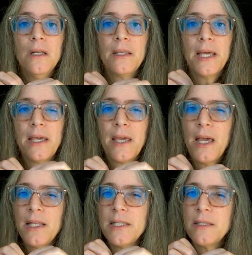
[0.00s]
they
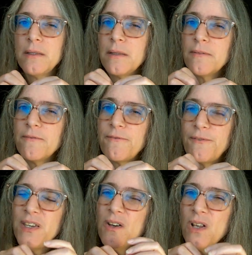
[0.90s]
can
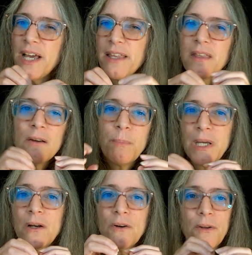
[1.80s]
feel like they're
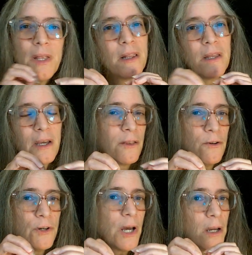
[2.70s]
bigger than the other
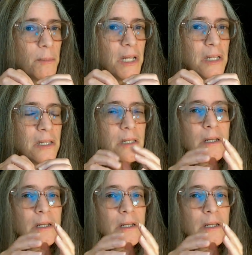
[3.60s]
diamonds.